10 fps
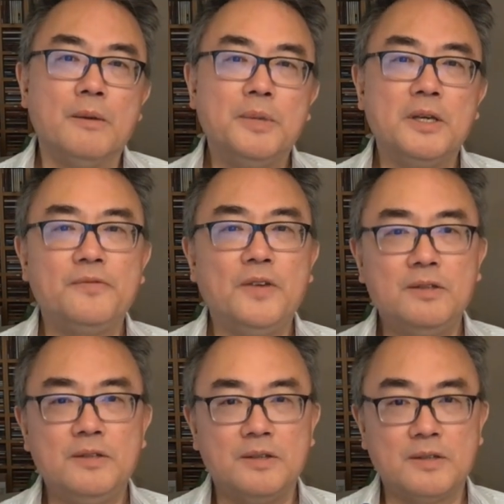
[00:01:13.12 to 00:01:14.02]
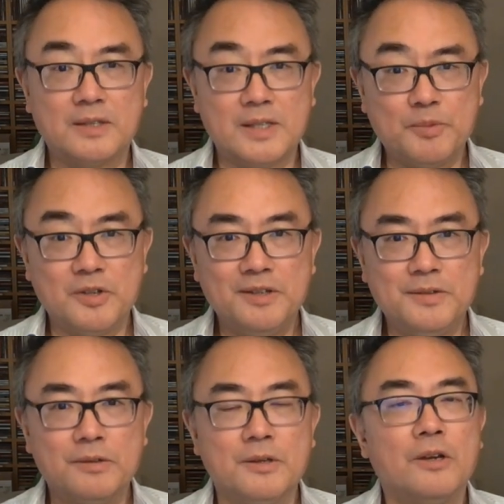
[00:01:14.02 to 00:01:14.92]
Because VAT is
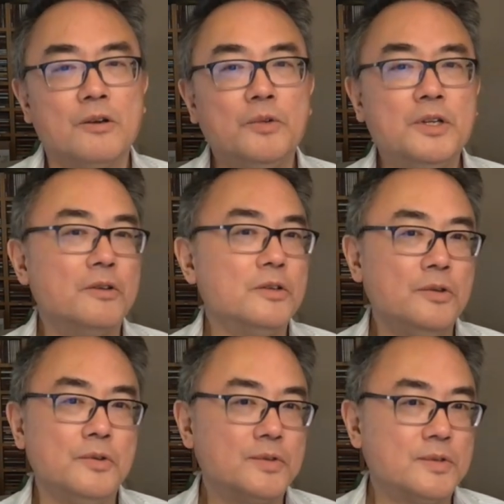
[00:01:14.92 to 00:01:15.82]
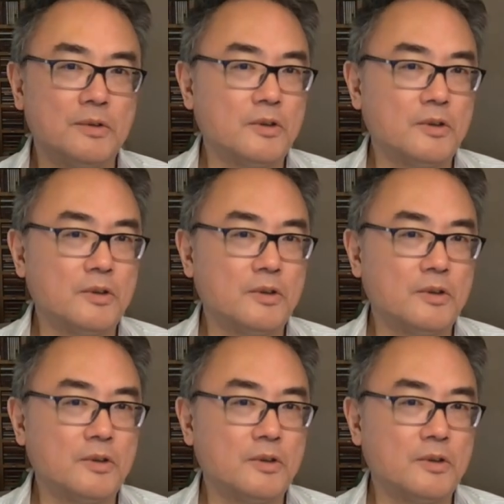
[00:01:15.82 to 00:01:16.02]
exceptionist, we don't use